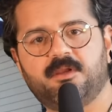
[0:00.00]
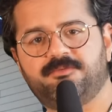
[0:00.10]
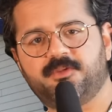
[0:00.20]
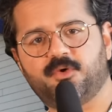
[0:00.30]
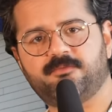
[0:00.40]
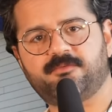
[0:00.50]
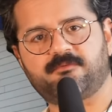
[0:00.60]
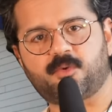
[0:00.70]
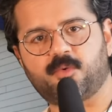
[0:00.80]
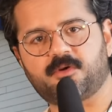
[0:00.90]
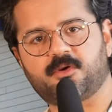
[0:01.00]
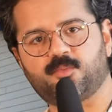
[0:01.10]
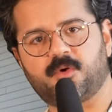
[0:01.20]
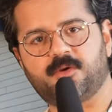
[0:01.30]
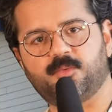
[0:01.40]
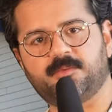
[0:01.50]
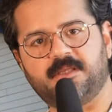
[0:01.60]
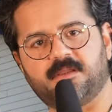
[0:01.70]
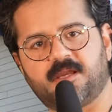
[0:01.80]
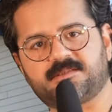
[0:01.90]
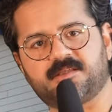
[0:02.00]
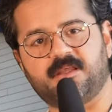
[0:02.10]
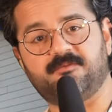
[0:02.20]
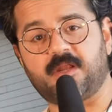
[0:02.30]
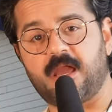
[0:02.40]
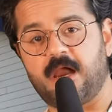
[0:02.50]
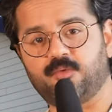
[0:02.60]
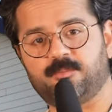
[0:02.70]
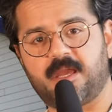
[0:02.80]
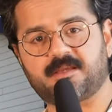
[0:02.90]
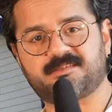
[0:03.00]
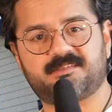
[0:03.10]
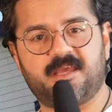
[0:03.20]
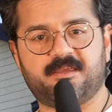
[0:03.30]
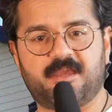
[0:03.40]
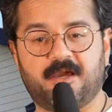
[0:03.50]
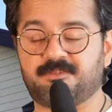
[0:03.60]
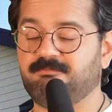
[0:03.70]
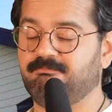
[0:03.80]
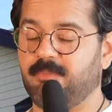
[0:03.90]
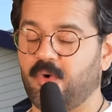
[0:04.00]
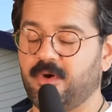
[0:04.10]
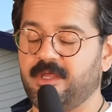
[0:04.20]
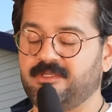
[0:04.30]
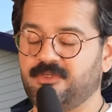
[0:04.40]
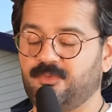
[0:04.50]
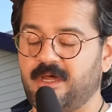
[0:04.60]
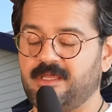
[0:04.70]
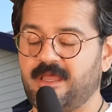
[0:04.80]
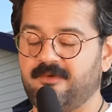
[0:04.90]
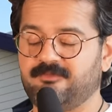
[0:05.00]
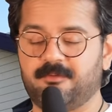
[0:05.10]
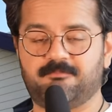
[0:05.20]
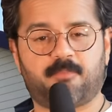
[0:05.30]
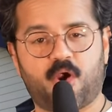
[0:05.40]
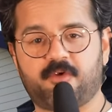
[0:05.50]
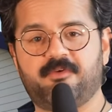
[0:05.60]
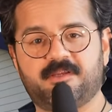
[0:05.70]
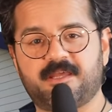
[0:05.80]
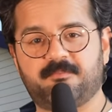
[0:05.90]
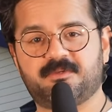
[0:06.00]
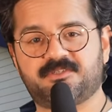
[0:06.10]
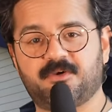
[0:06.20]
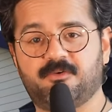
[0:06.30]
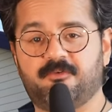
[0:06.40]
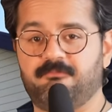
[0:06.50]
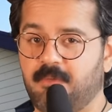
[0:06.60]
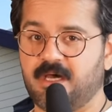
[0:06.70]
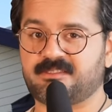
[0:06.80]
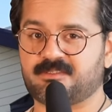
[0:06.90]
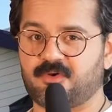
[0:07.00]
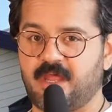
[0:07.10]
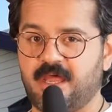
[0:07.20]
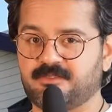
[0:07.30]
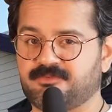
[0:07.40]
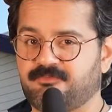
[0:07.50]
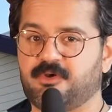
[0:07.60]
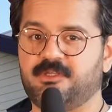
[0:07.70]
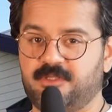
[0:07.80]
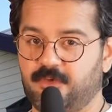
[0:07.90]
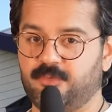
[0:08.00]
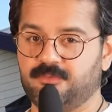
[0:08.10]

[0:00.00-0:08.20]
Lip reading: If you've ever wondered what it would be like to live in an outback steakhouse, boy, do I have the perfect episode of Monster House for you.